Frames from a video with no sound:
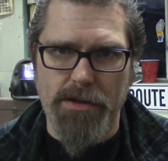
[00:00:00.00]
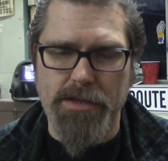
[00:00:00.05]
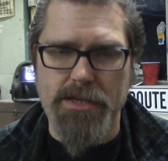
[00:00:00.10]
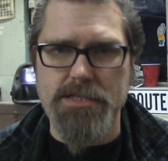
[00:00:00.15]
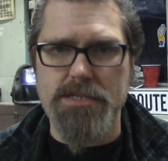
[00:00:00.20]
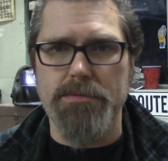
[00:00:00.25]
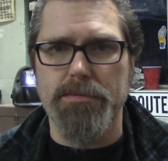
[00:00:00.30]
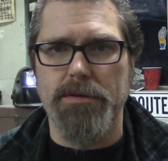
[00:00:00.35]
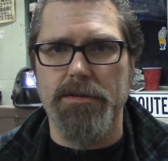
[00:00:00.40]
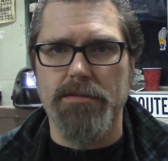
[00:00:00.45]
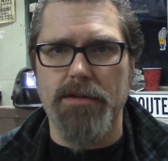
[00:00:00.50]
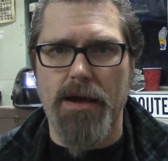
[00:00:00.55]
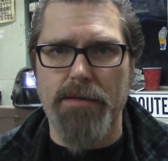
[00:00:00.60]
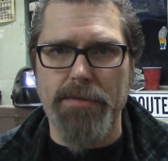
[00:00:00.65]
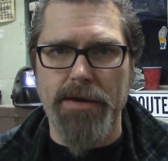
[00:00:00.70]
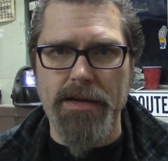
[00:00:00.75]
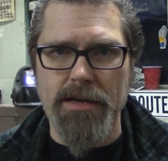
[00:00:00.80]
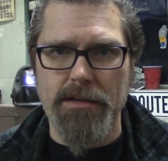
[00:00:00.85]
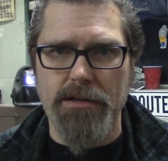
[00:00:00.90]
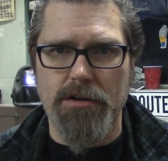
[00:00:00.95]
And they say, by the
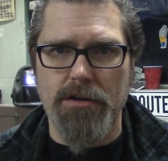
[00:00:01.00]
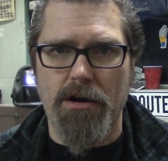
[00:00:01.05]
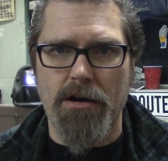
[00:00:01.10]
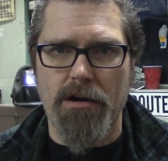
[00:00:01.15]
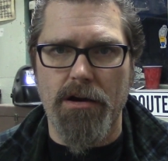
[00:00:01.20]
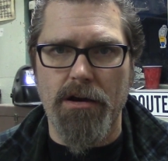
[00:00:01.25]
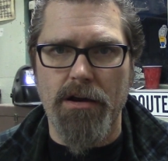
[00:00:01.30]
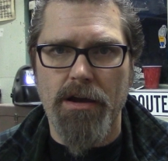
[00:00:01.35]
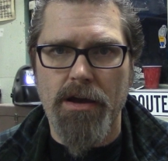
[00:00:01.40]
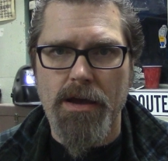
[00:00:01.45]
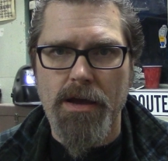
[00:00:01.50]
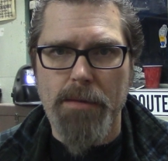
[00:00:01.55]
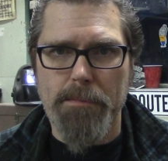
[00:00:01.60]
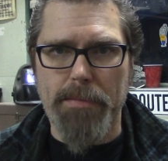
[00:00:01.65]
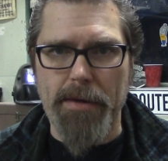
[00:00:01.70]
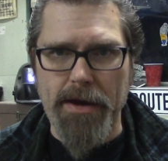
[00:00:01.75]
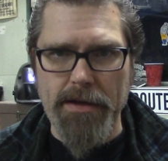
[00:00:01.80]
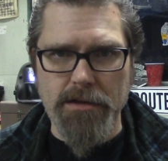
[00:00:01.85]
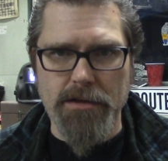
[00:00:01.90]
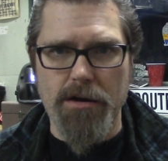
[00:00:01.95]
time I get the car,
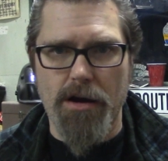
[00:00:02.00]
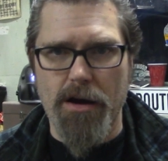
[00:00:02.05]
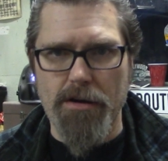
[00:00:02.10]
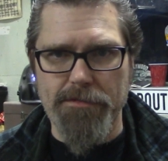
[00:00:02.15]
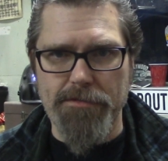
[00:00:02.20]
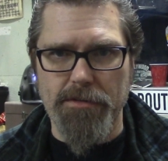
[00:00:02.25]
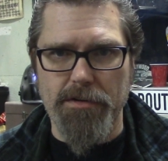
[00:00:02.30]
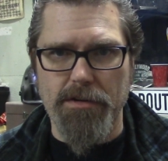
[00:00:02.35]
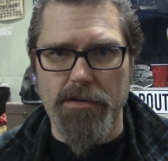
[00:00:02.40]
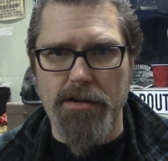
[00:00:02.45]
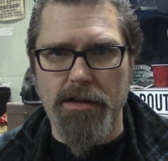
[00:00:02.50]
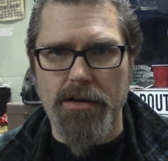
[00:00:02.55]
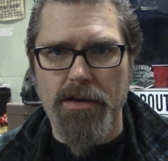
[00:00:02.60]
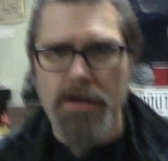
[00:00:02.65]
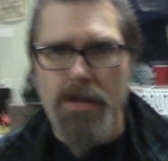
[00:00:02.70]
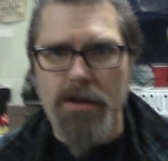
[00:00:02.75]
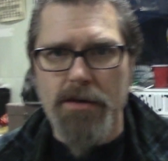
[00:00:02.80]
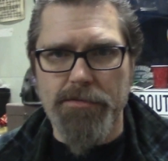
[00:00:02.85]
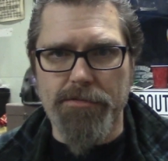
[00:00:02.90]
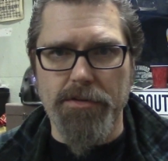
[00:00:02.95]
buy the car for
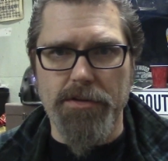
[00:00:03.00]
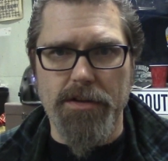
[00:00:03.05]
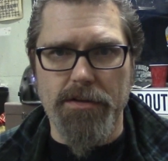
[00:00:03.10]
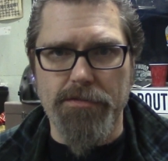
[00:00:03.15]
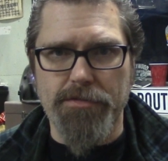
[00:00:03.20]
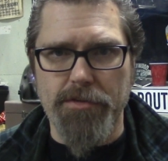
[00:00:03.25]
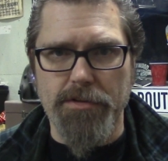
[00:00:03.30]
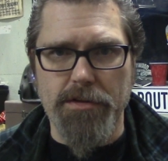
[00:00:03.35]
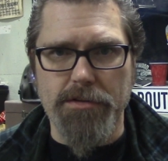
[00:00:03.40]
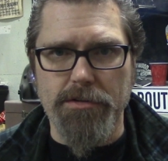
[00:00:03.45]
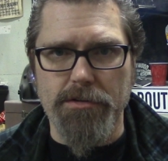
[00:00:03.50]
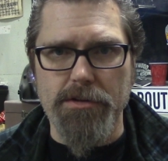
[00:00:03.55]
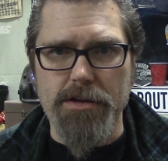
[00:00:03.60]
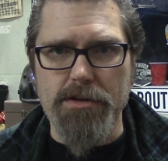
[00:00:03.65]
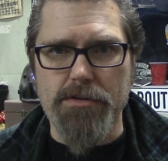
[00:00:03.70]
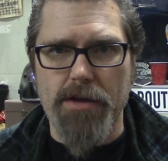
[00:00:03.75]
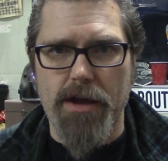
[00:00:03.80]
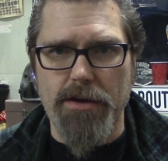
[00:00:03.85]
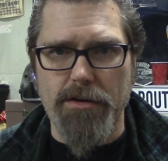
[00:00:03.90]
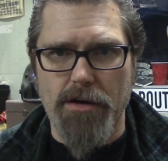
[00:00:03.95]
the 30
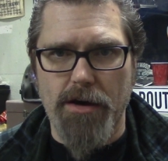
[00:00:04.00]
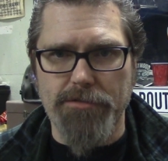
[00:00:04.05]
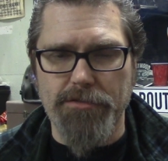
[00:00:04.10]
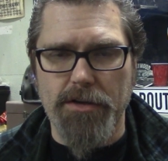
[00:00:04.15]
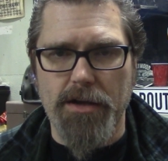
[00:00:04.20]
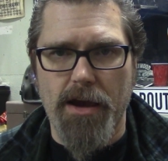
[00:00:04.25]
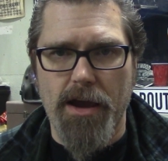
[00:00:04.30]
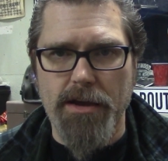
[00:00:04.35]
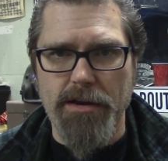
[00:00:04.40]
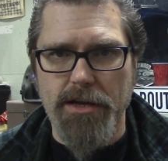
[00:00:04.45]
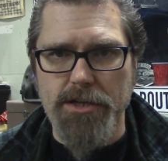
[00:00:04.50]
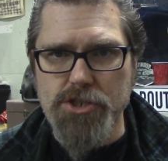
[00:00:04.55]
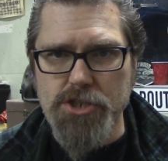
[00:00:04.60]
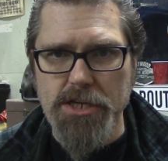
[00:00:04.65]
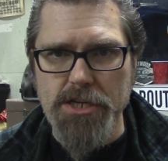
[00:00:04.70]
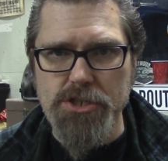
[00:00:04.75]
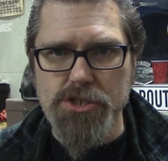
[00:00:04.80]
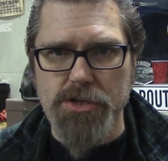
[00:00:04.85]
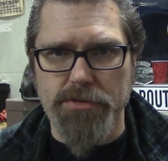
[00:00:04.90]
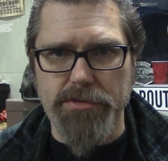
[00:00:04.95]
grand off the guy, and I
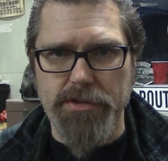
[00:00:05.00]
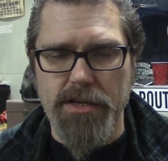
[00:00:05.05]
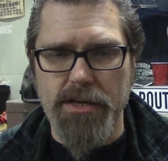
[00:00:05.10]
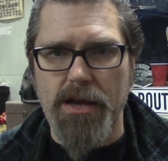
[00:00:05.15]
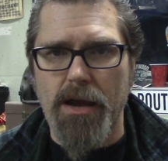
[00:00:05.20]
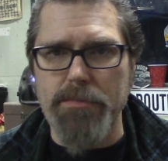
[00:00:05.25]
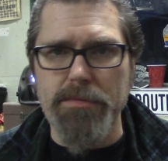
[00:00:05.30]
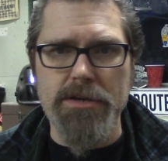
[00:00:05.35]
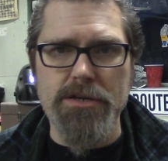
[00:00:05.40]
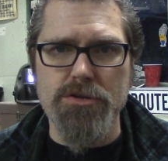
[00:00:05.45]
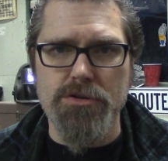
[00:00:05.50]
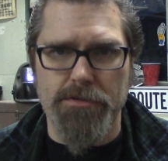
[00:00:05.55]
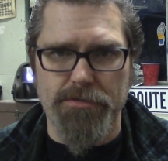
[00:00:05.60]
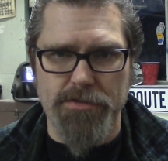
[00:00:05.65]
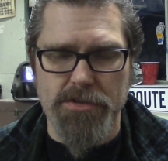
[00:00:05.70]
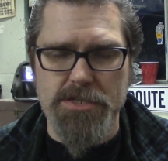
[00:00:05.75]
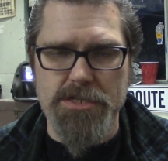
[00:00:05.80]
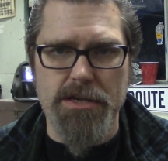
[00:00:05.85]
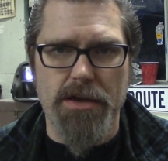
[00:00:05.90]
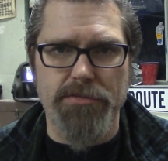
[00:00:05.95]
change everything, I'm into it
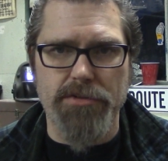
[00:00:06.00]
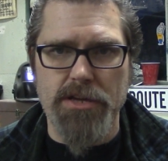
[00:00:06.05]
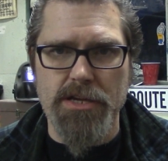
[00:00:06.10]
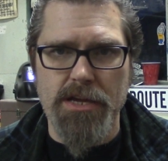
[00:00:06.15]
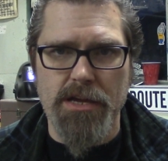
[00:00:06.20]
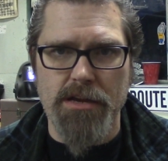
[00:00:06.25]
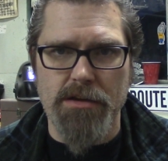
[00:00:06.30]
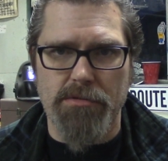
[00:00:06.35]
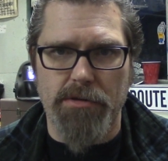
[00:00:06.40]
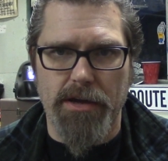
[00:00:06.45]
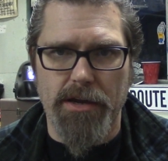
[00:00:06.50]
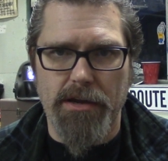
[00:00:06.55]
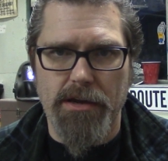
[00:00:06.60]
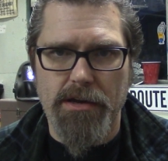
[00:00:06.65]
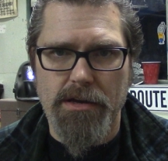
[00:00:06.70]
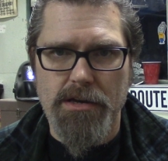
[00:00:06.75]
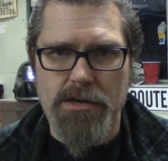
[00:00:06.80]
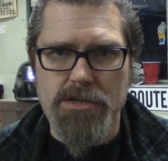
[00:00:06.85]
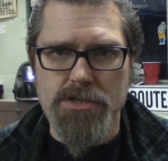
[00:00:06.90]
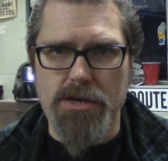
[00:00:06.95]
for the 70 anyway.
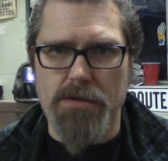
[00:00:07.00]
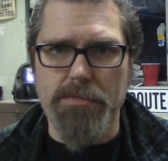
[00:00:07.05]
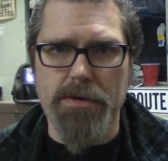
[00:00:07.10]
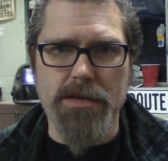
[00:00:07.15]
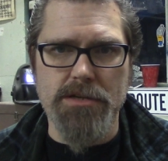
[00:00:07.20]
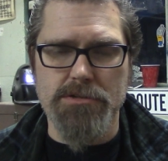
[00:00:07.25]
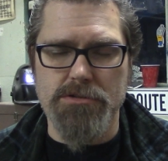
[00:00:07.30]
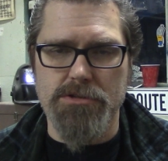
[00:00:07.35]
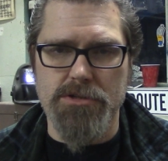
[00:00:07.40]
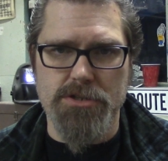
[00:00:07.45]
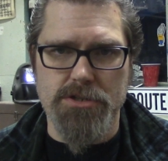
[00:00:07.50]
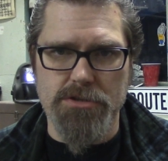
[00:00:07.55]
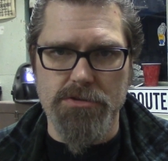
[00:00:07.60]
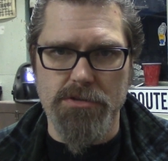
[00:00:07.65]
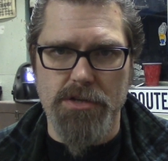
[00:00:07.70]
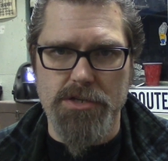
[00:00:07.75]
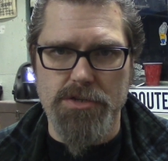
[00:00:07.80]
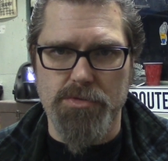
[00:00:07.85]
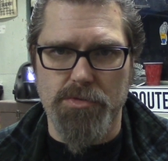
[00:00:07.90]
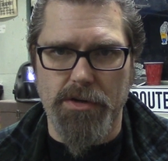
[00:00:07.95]
So I may as well just do
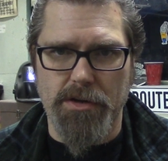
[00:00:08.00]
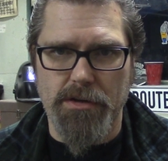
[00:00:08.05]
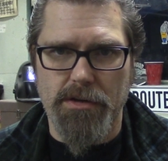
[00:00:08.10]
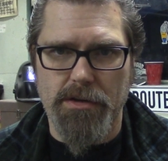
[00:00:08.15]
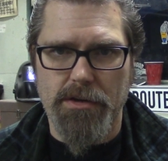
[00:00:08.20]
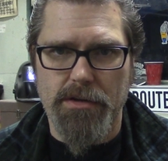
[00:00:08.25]
this one.